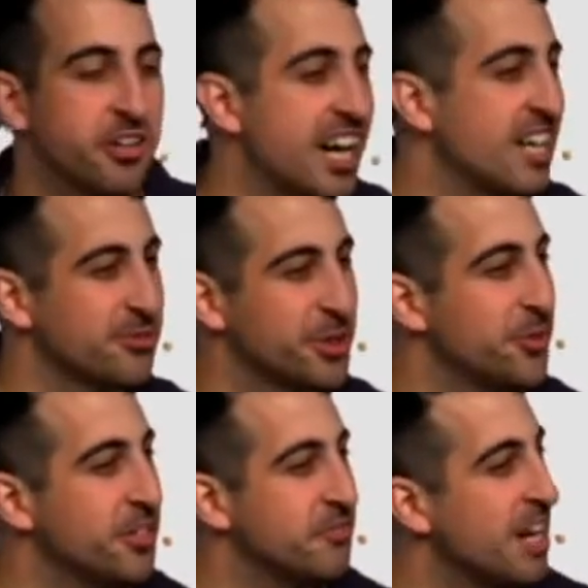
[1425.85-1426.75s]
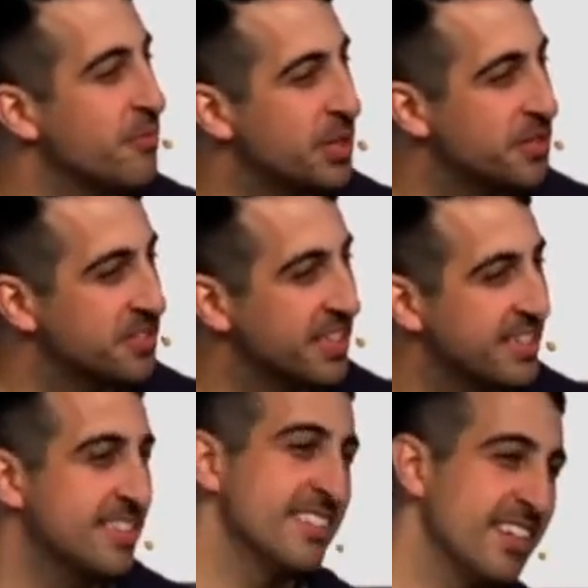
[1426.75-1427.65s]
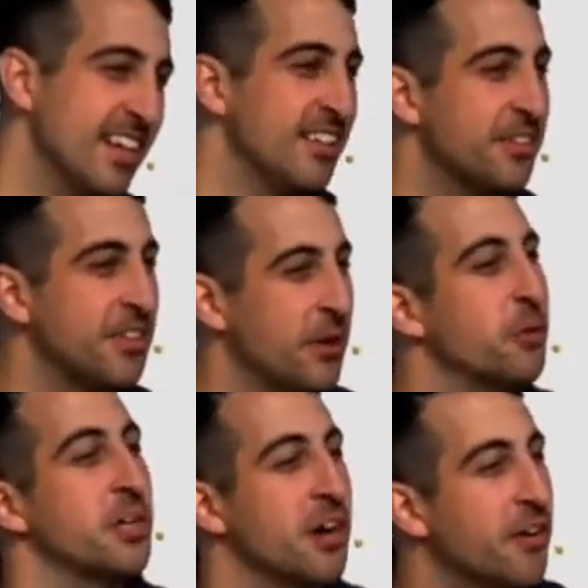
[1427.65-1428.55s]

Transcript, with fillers: gospel community five minutes late, I'll let that one go.